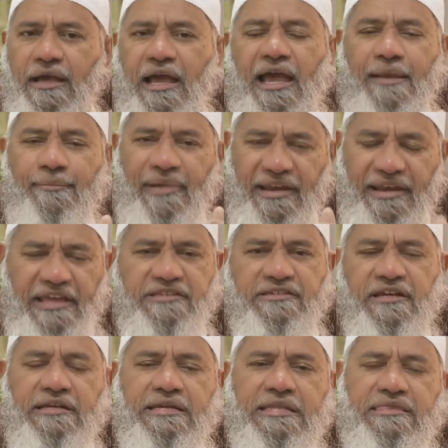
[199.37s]
and by
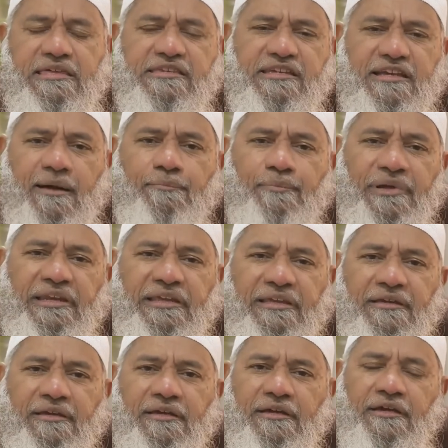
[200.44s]
nature it is such a company,